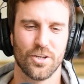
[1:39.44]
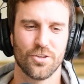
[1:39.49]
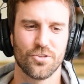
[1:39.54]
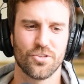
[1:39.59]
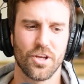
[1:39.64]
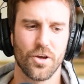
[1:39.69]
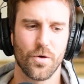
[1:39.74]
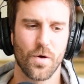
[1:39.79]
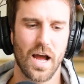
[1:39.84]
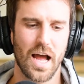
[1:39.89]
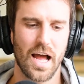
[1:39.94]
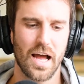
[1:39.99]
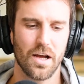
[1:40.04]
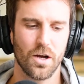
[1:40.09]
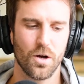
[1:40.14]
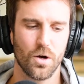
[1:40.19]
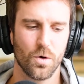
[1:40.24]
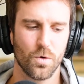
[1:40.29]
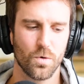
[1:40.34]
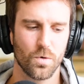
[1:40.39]
so
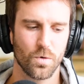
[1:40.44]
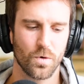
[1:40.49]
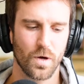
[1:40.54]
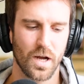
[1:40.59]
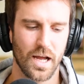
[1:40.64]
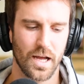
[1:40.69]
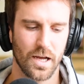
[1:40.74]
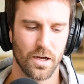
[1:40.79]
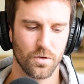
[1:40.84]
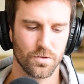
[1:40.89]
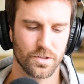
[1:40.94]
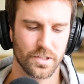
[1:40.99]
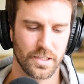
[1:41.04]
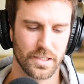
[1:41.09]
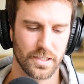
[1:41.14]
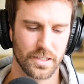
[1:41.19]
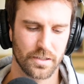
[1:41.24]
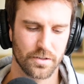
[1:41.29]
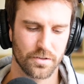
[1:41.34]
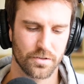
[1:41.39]
how did
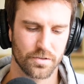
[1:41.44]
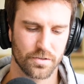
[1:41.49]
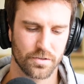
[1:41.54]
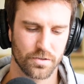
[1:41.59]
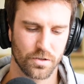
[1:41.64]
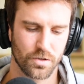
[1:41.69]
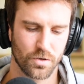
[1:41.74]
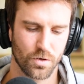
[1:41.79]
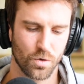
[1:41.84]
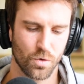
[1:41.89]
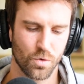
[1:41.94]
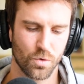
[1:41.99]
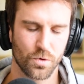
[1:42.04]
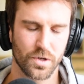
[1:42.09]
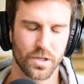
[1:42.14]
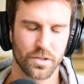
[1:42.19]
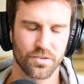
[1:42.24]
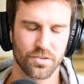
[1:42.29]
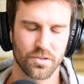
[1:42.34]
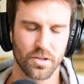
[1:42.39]
it all
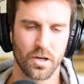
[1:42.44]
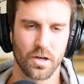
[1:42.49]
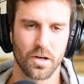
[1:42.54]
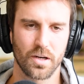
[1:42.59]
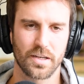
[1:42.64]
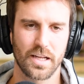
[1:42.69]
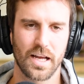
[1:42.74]
start?